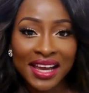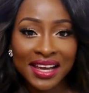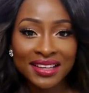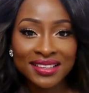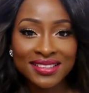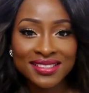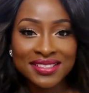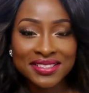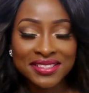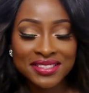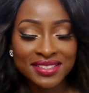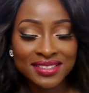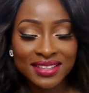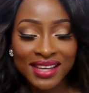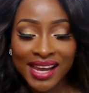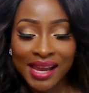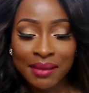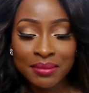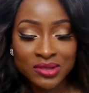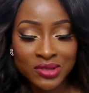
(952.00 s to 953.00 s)
and
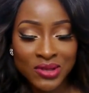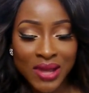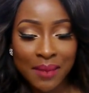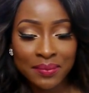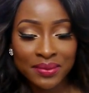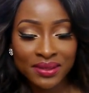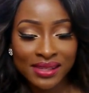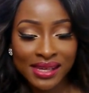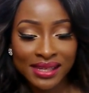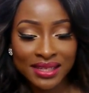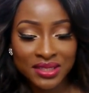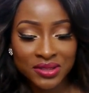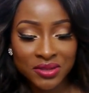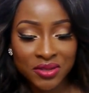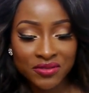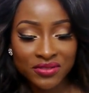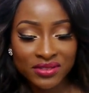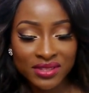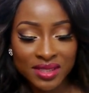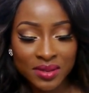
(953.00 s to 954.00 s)
I'm so happy that I
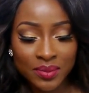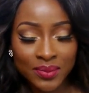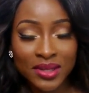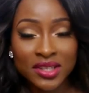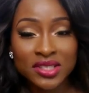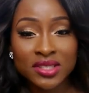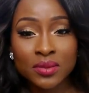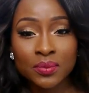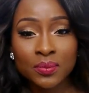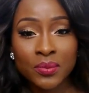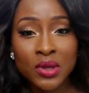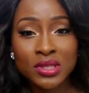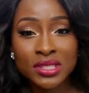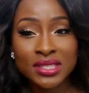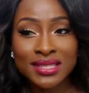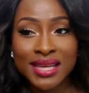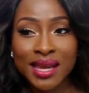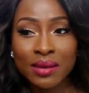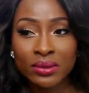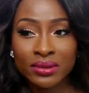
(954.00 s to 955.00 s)
discovered this because most
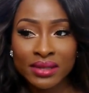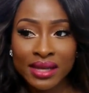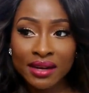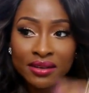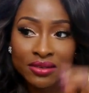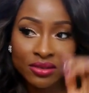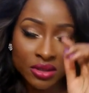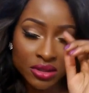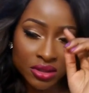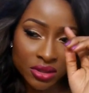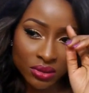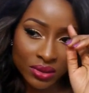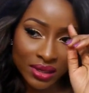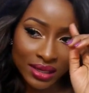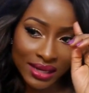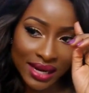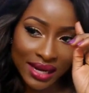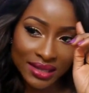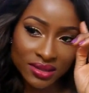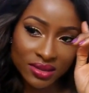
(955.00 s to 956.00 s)
of the time when I, you know,
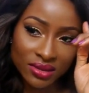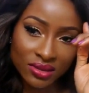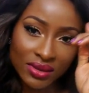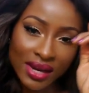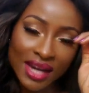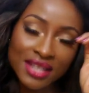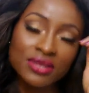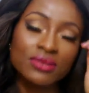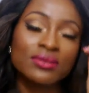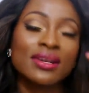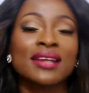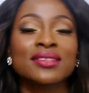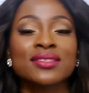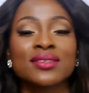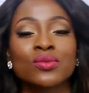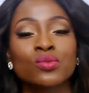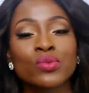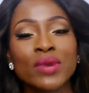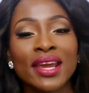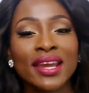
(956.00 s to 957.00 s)
I like to, I don't like
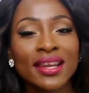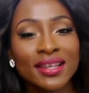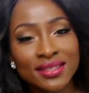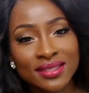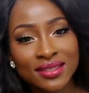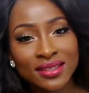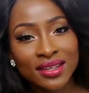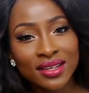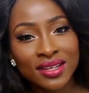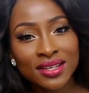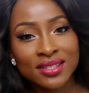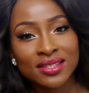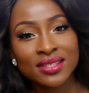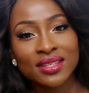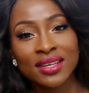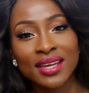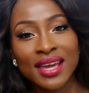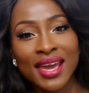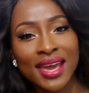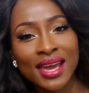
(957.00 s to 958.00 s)
to wait
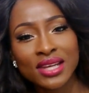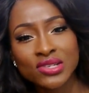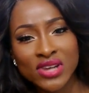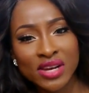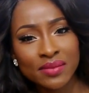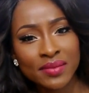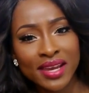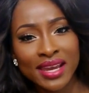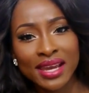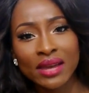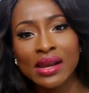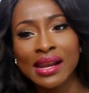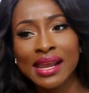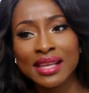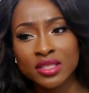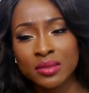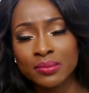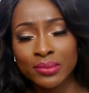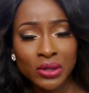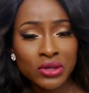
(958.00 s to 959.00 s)
to air dry my hair, I
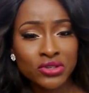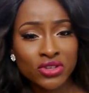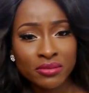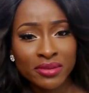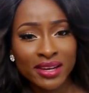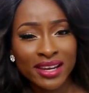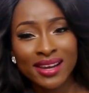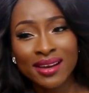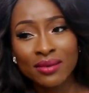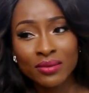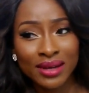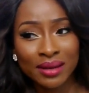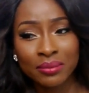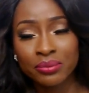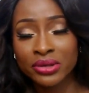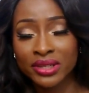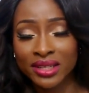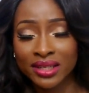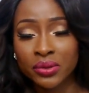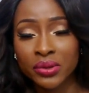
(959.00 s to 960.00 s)
like to blow dry my hair
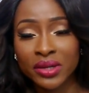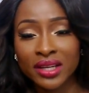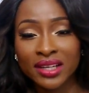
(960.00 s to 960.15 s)
pretty